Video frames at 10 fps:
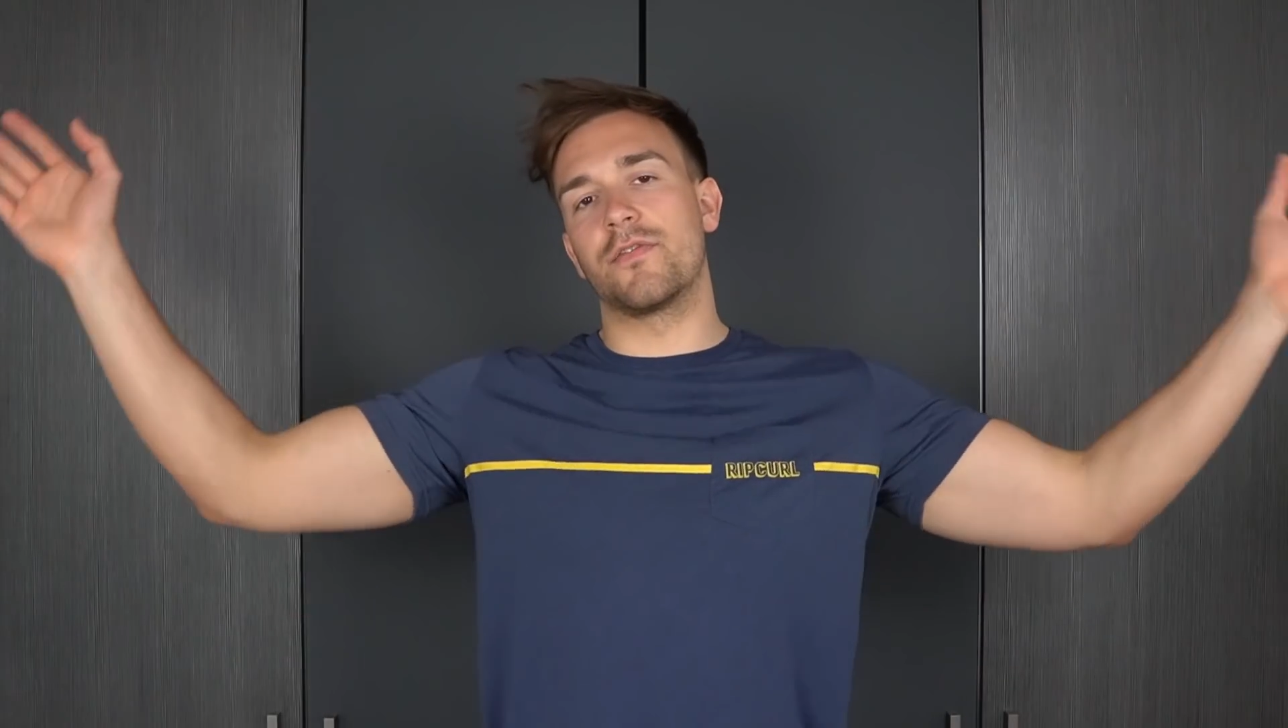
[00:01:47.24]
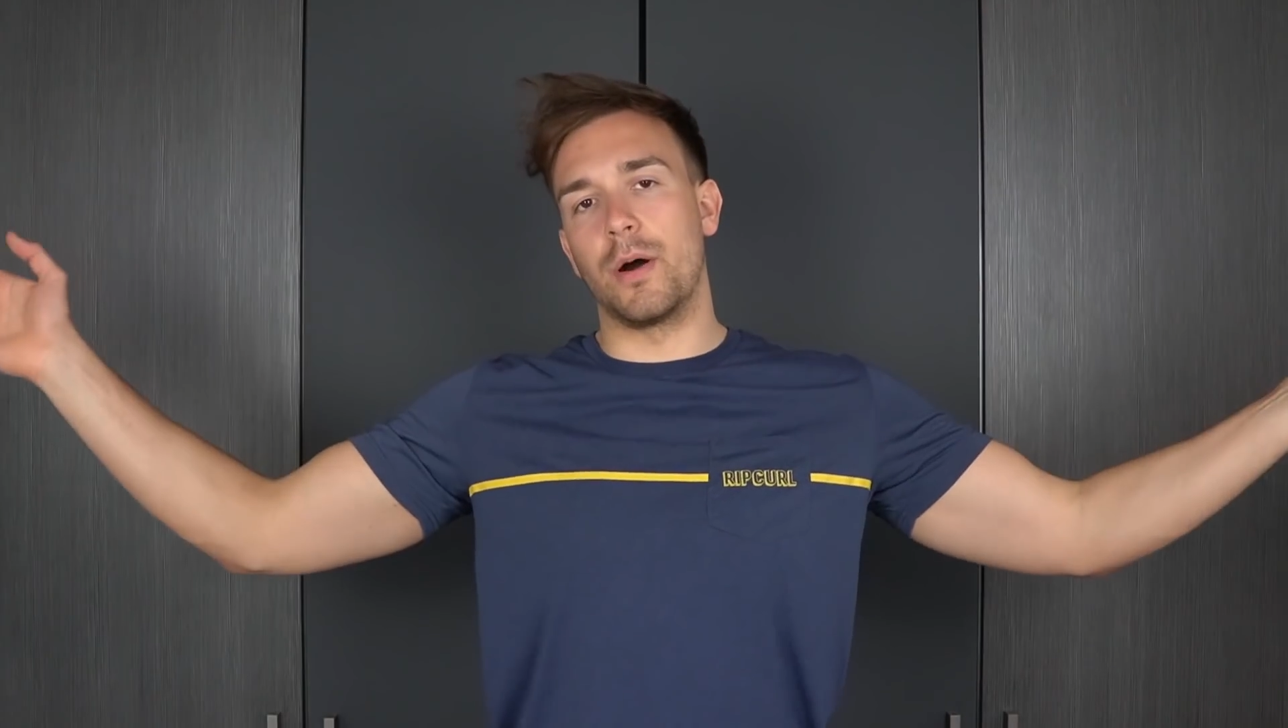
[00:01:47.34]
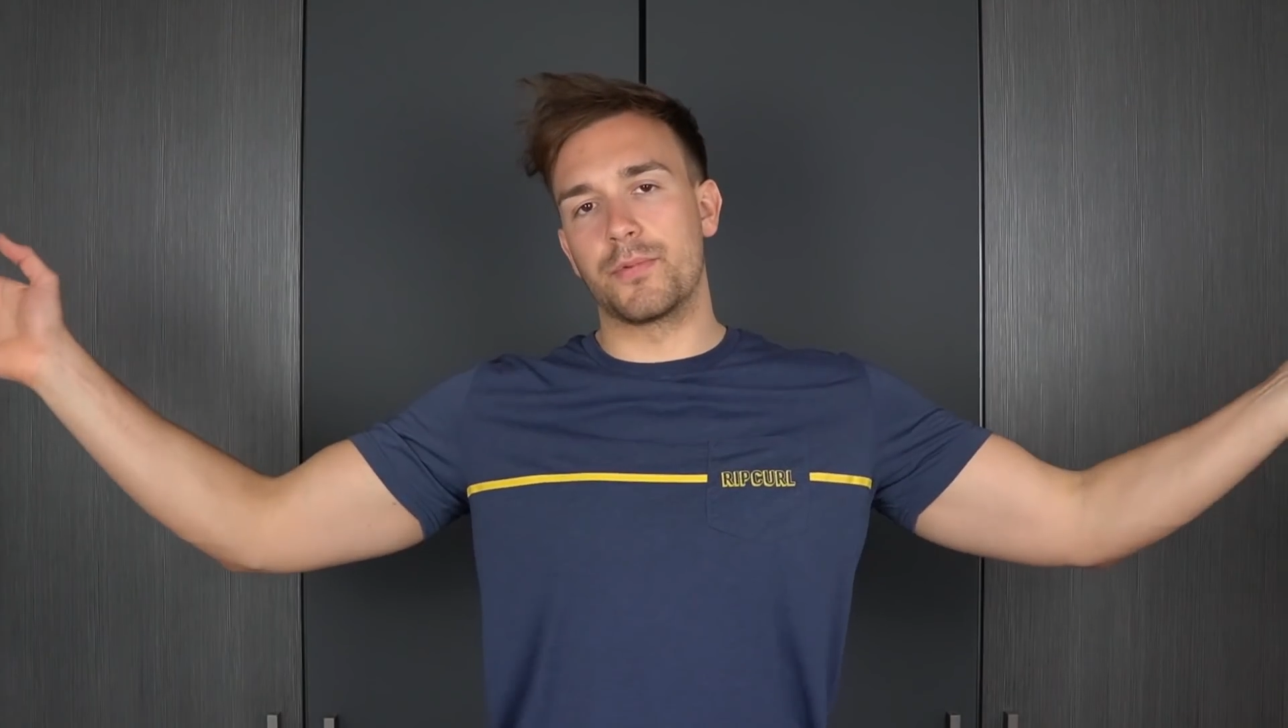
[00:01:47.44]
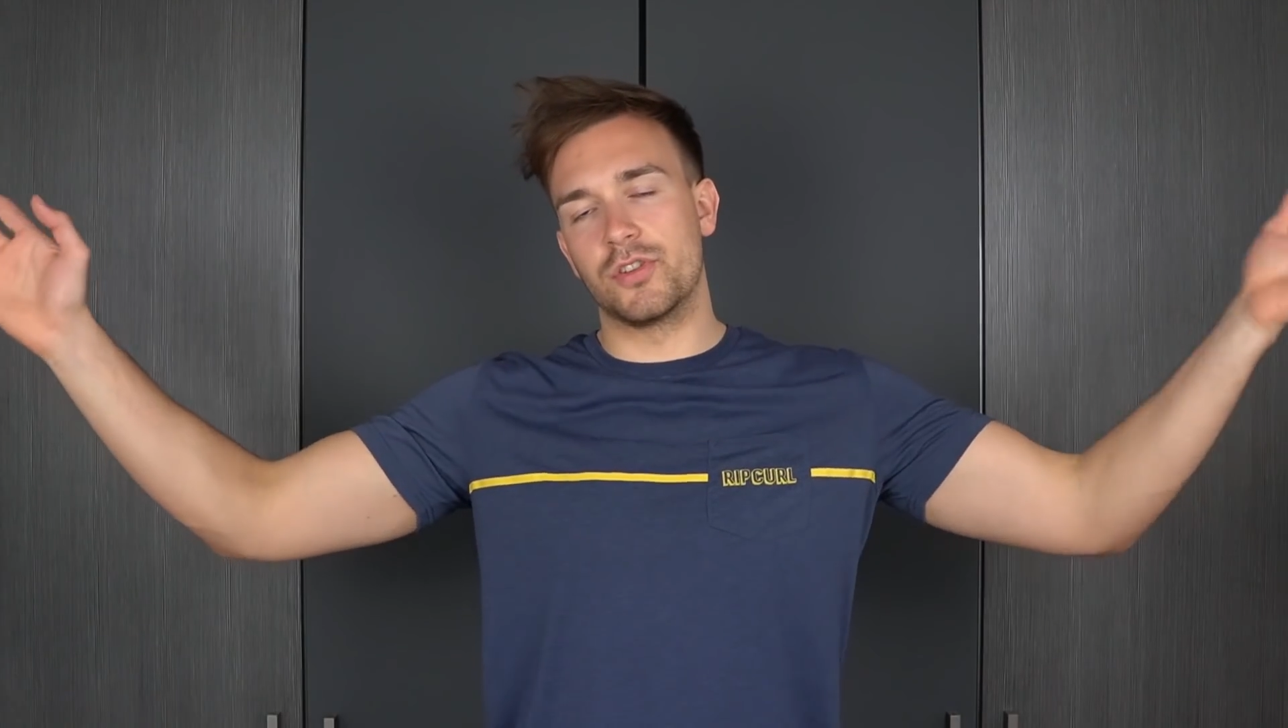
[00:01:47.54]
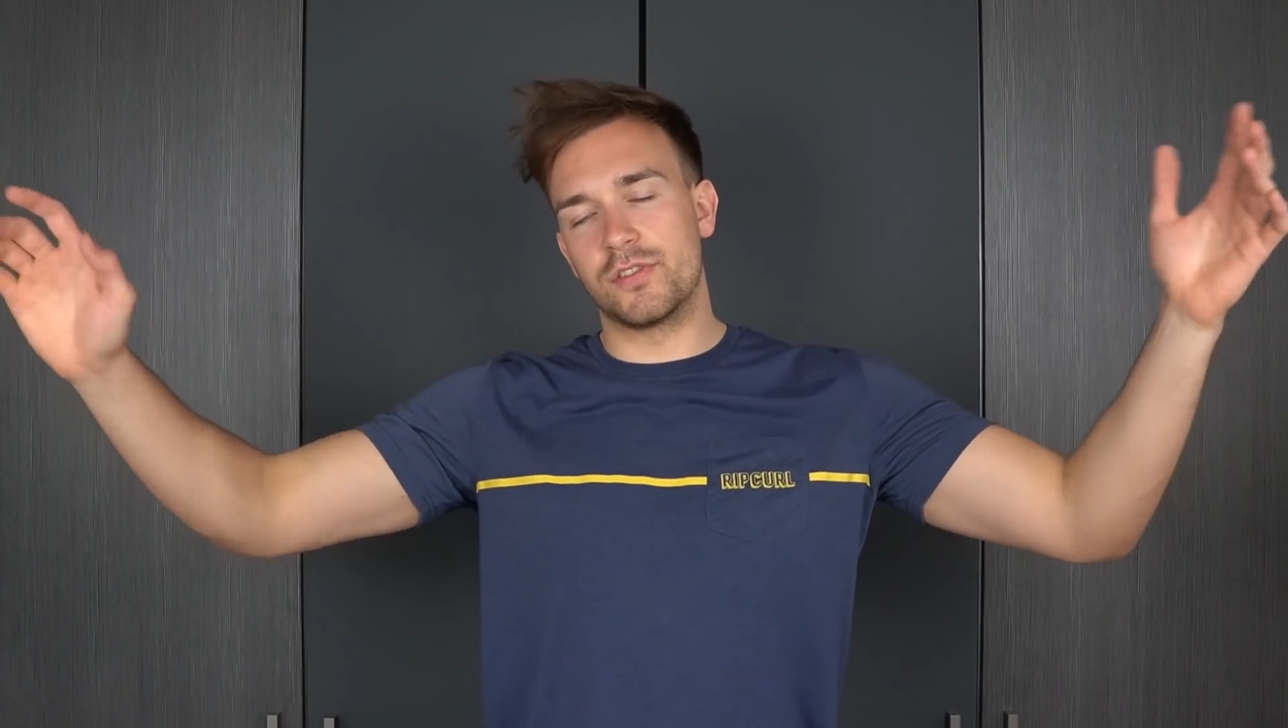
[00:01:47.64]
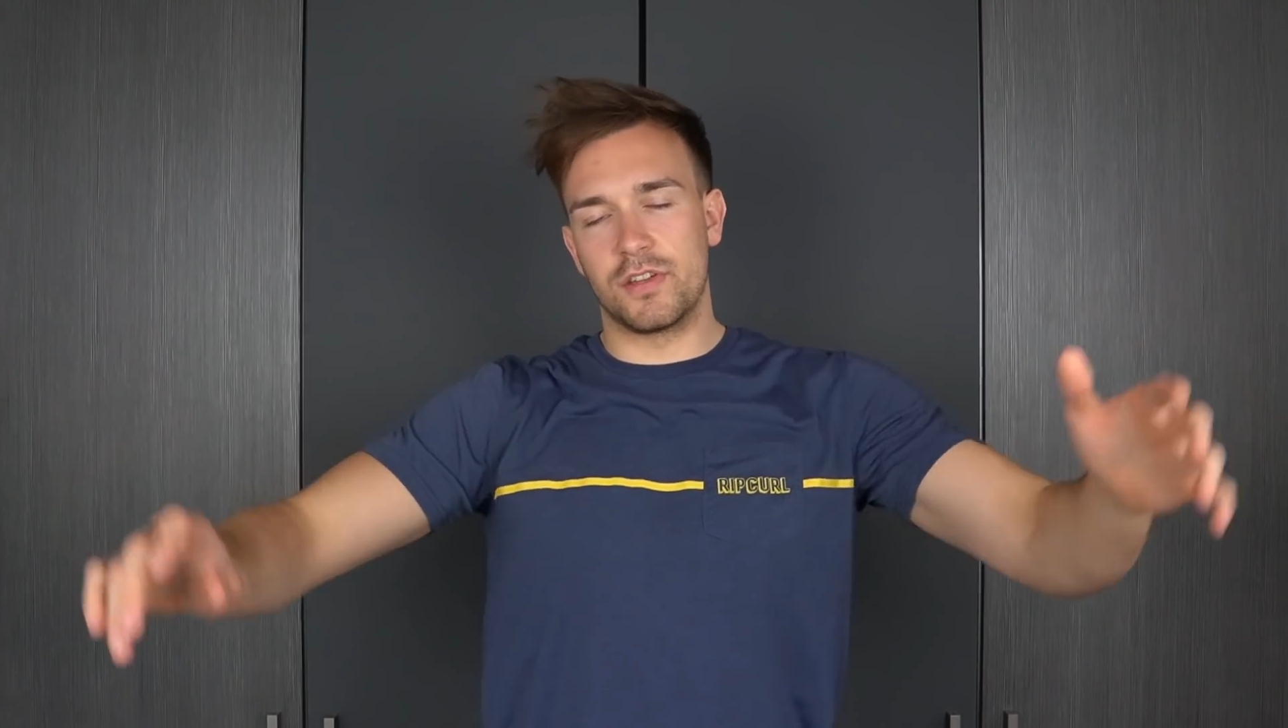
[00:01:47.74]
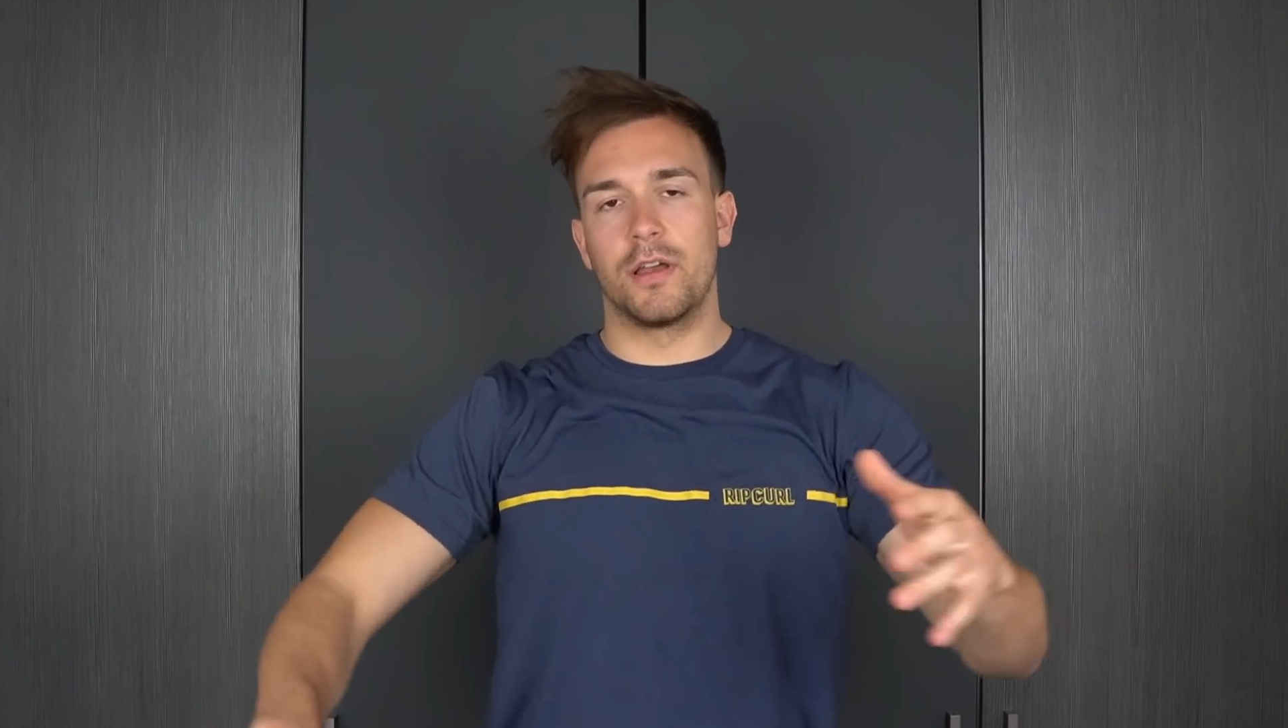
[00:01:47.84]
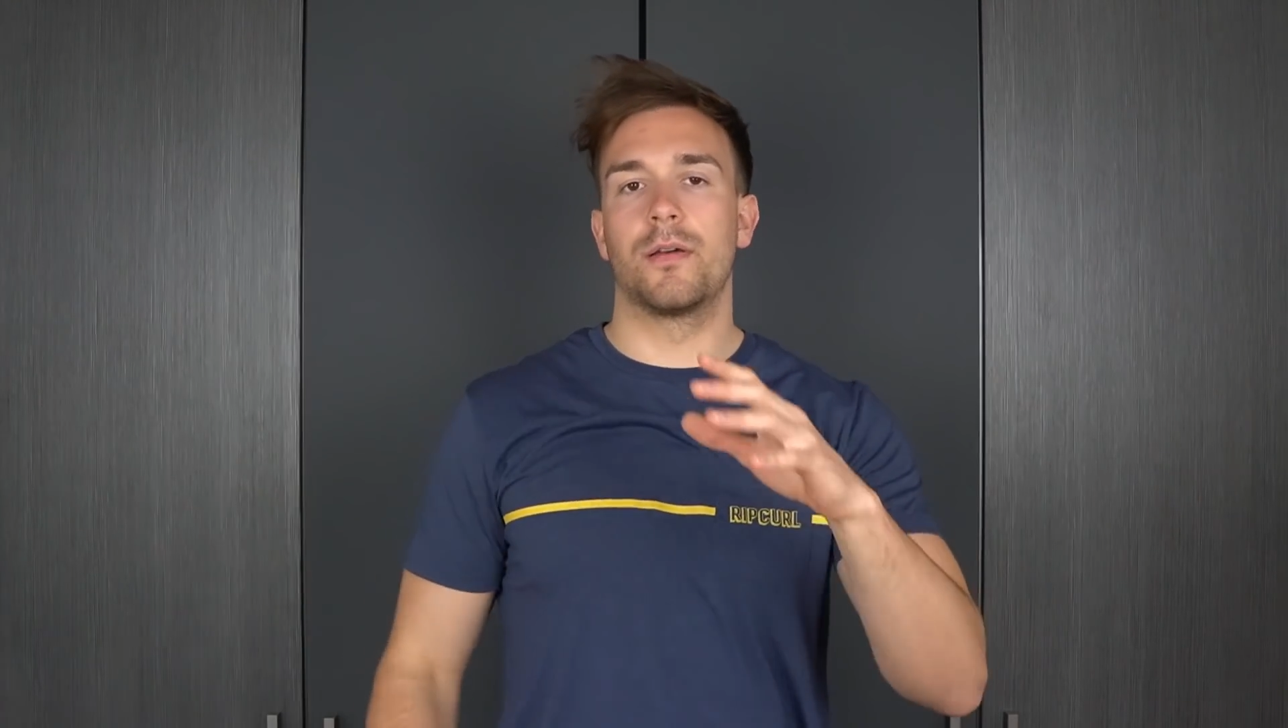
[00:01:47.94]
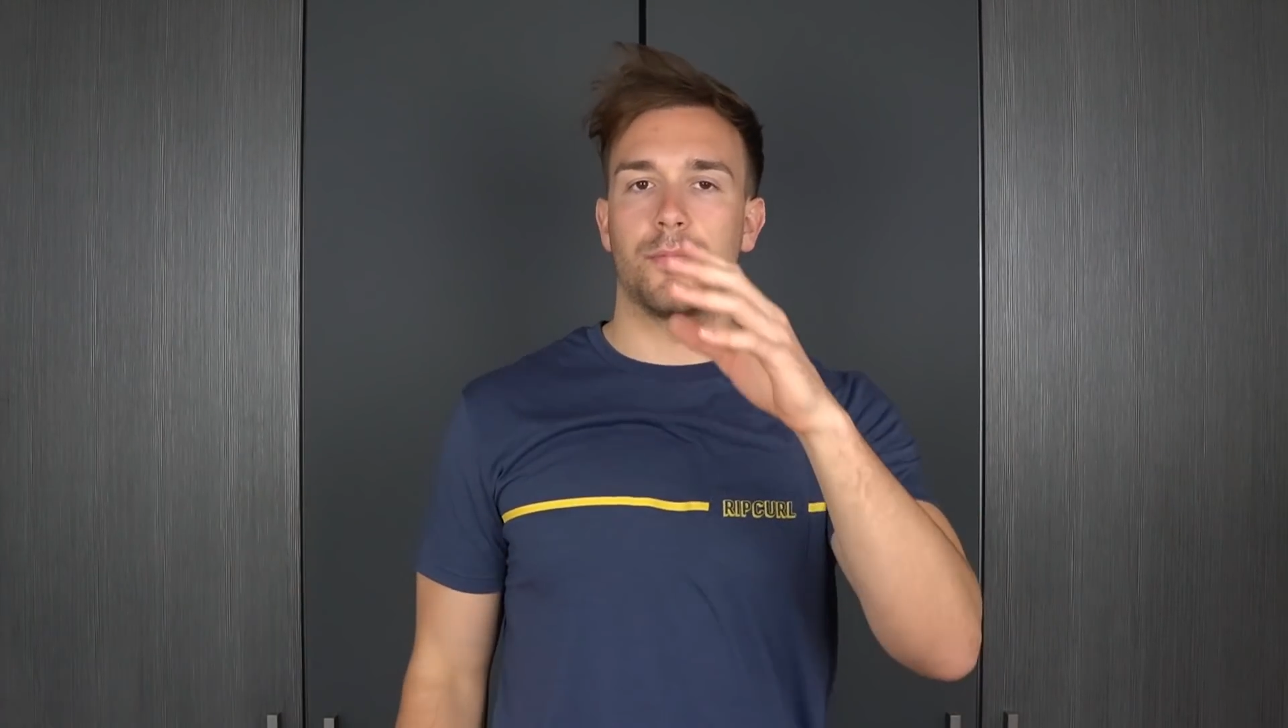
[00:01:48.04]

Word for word: of options